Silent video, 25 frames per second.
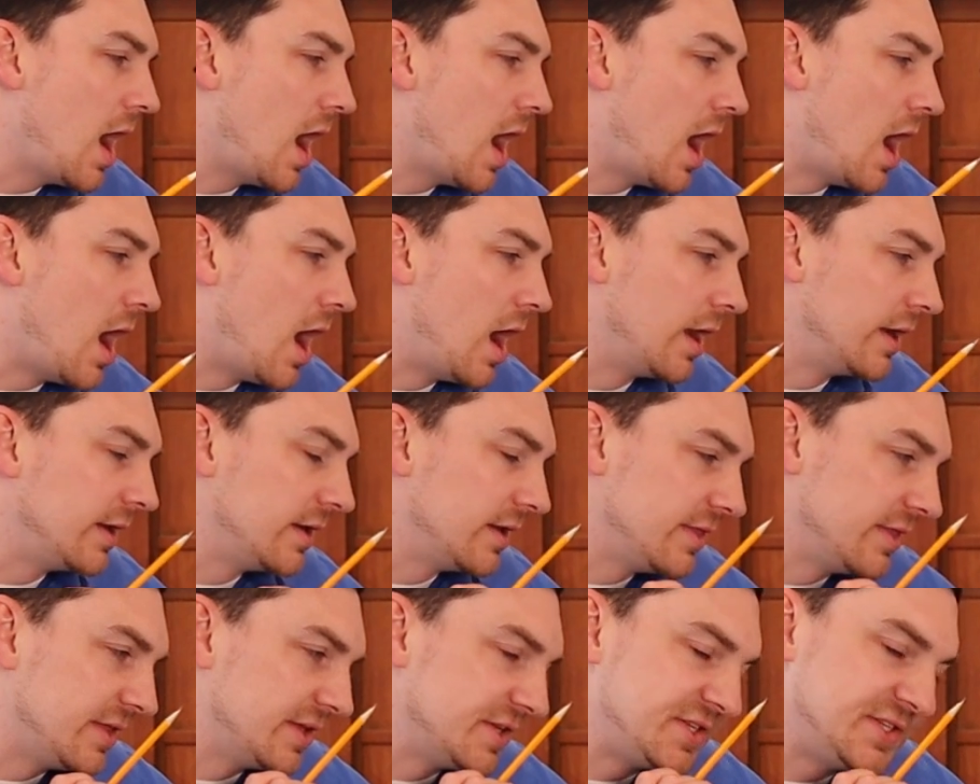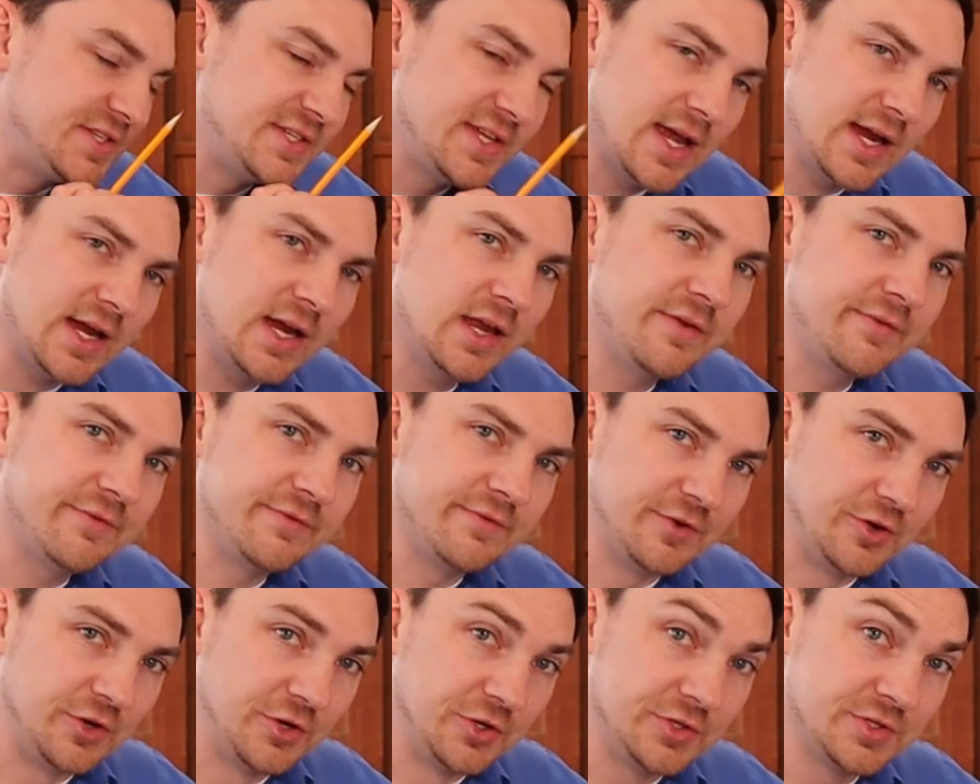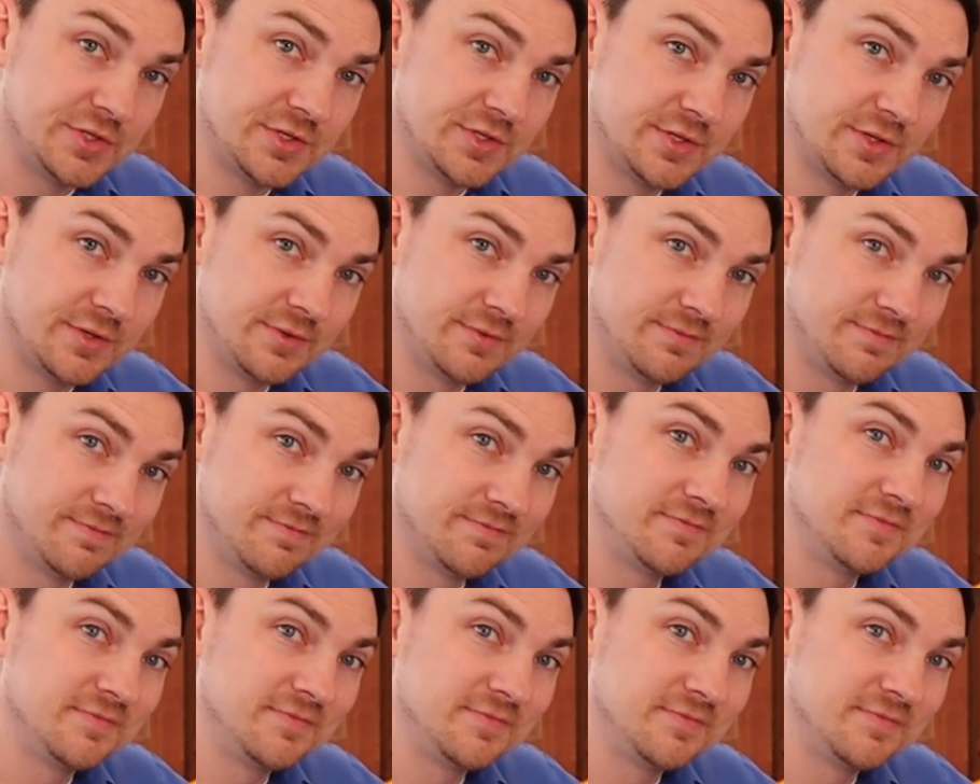On the second verse,